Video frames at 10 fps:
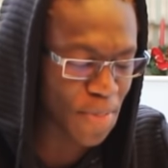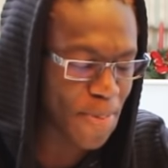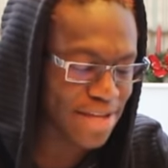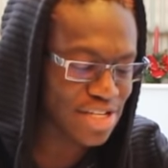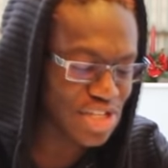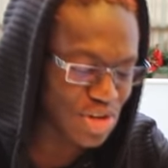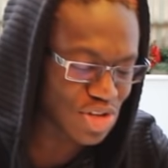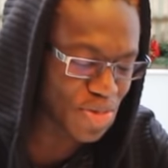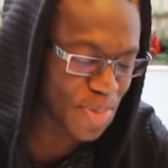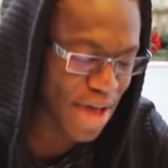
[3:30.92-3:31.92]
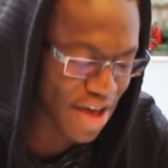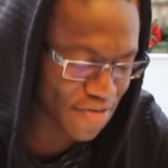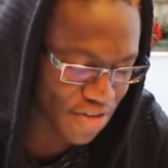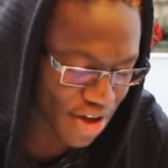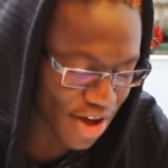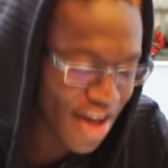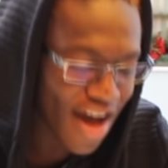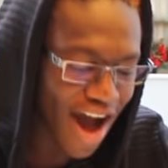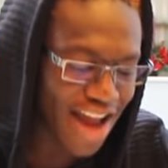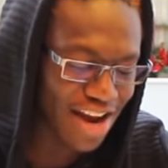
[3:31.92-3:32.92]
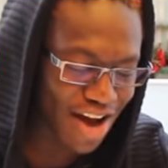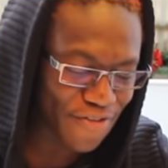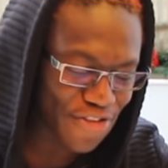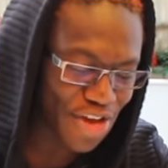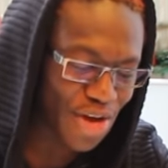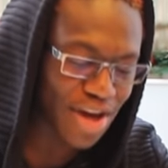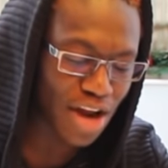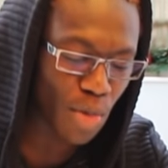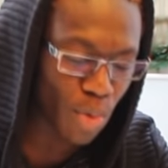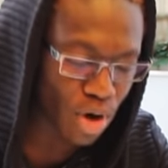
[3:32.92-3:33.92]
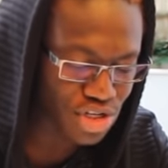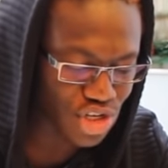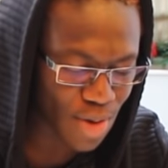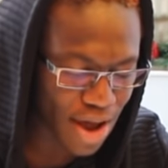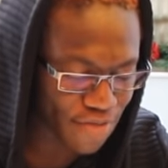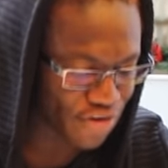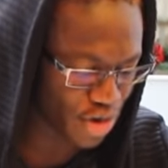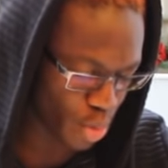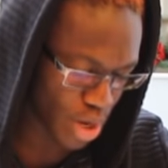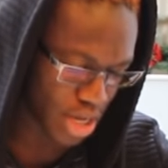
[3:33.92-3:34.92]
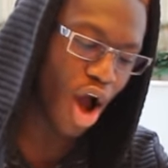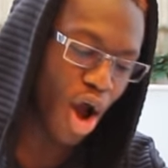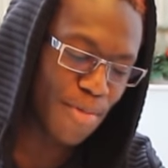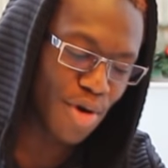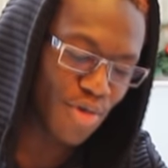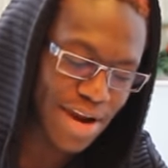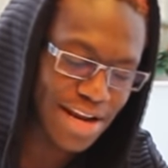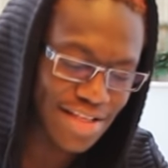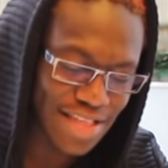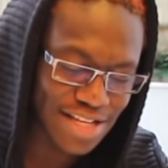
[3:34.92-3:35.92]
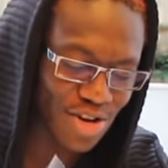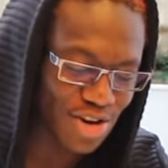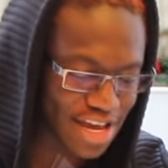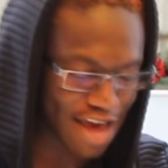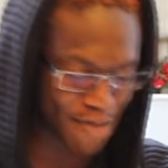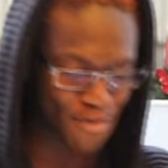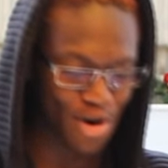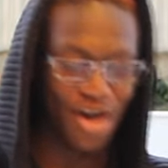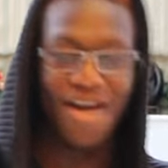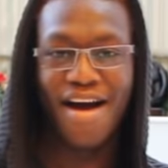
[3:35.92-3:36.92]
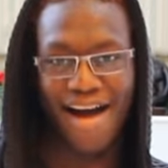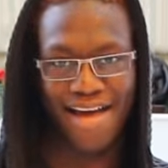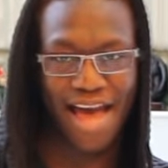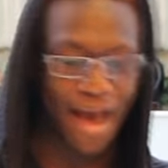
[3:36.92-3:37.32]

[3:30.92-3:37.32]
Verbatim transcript: are the best YouTuber ever. I love you and I watch you every week. I hope you're reading this on camera. I